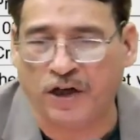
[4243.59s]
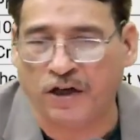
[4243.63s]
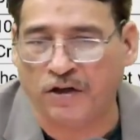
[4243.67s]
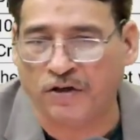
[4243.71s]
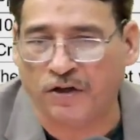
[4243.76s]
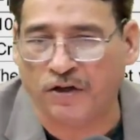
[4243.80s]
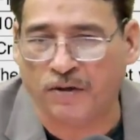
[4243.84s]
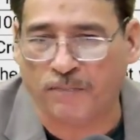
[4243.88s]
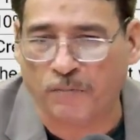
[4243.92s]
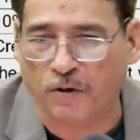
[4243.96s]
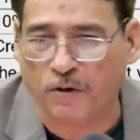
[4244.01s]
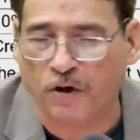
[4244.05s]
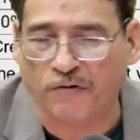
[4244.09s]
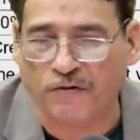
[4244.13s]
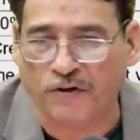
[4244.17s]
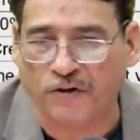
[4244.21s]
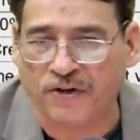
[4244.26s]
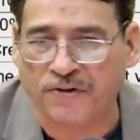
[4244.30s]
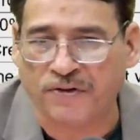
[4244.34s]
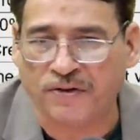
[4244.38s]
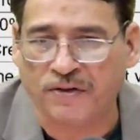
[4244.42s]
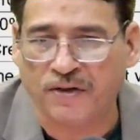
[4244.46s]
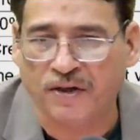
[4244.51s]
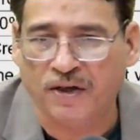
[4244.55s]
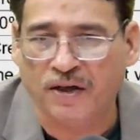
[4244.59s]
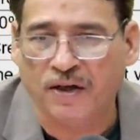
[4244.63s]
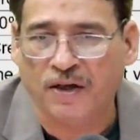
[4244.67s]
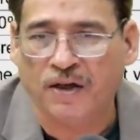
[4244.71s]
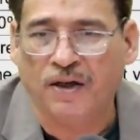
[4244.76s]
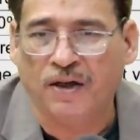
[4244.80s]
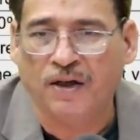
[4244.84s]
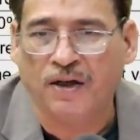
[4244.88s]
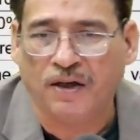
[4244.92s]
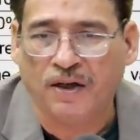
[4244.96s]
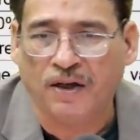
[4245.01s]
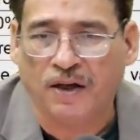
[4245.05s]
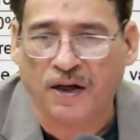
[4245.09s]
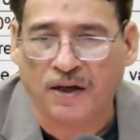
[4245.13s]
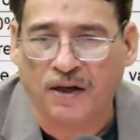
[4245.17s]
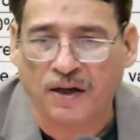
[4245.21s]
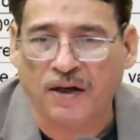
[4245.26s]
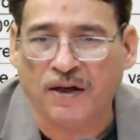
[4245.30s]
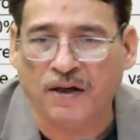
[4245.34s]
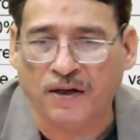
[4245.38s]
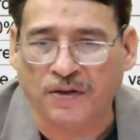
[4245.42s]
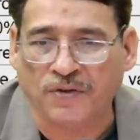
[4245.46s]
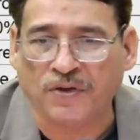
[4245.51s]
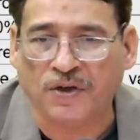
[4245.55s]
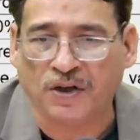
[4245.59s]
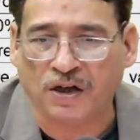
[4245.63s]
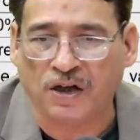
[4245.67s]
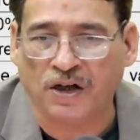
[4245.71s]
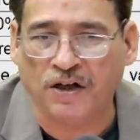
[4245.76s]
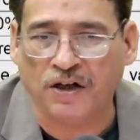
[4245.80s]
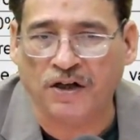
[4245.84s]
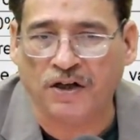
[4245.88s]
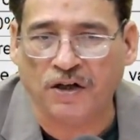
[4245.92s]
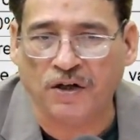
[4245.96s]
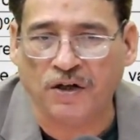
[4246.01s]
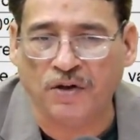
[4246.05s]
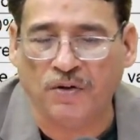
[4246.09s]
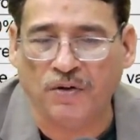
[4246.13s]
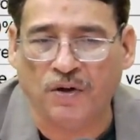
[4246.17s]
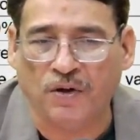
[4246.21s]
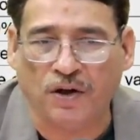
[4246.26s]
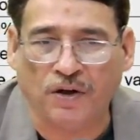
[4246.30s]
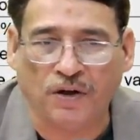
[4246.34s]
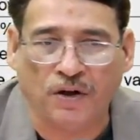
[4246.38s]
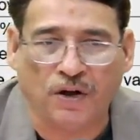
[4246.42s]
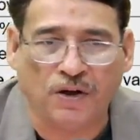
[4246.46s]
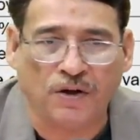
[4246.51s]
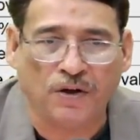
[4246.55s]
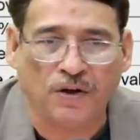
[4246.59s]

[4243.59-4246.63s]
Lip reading: in the profits. Is it clear to you or not?